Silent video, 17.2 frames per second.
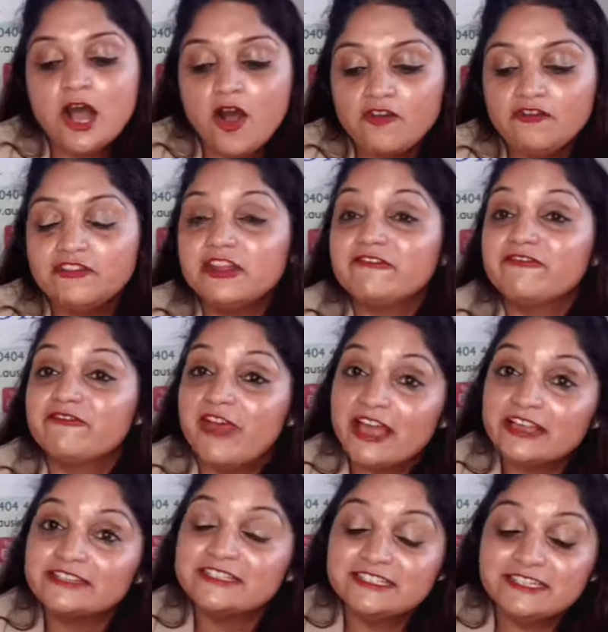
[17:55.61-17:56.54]
offering
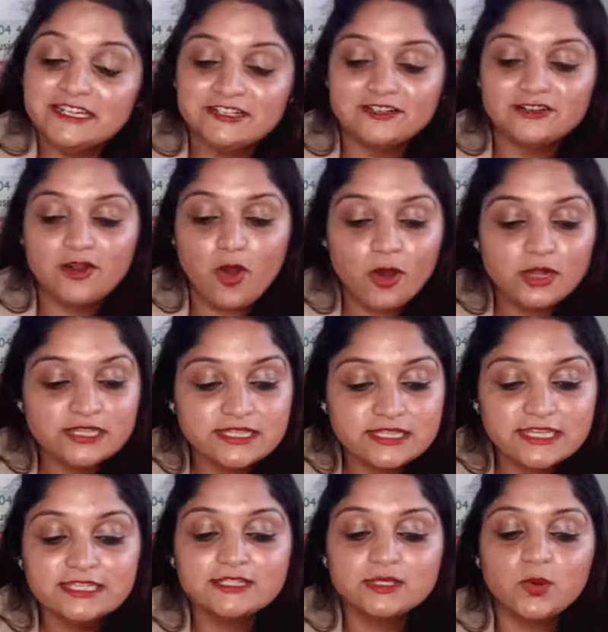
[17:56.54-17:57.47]
vaccinated
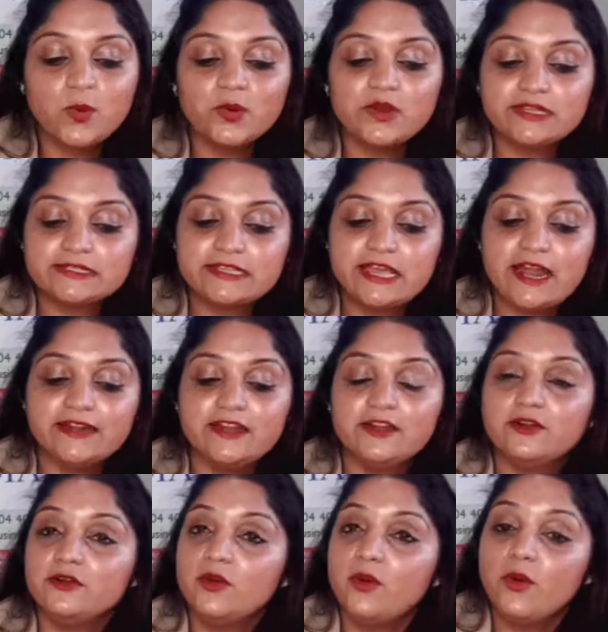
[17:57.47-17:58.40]
Aussies who
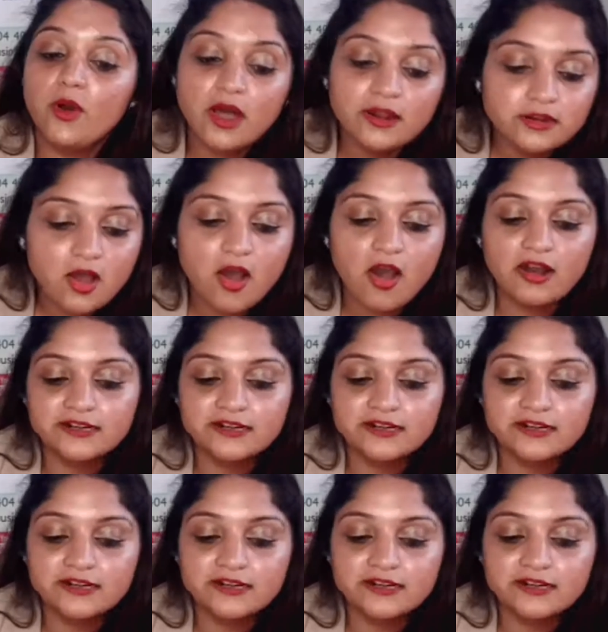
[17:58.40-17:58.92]
decided no on